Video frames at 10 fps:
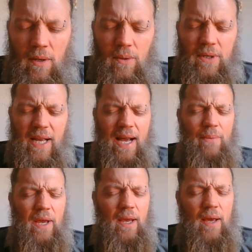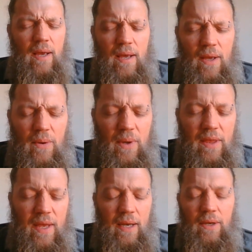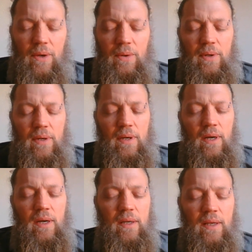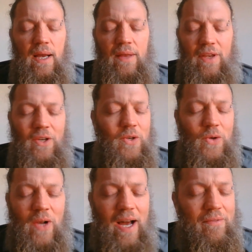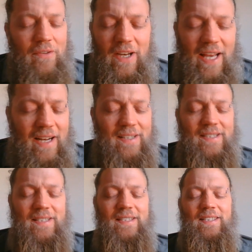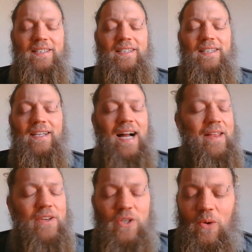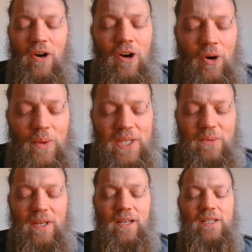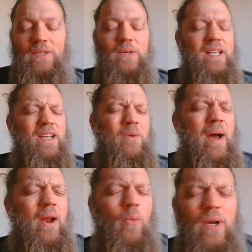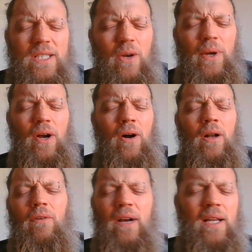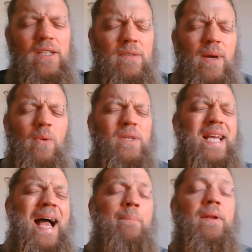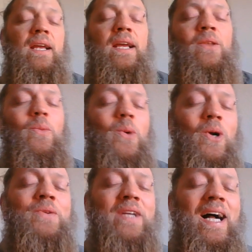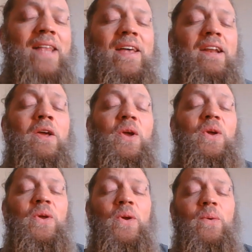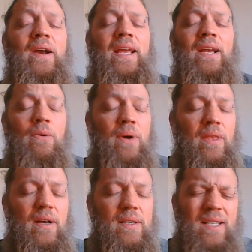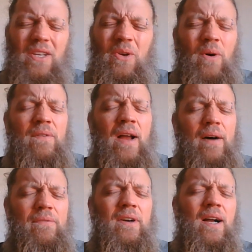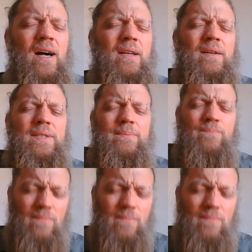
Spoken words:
Lord God, we thank you, God, that you do not forget us. God, that you are always with us. Lord, that no matter what's going on around us, no matter what's happening in the world, God, that you are here with us, that you have not forgotten us.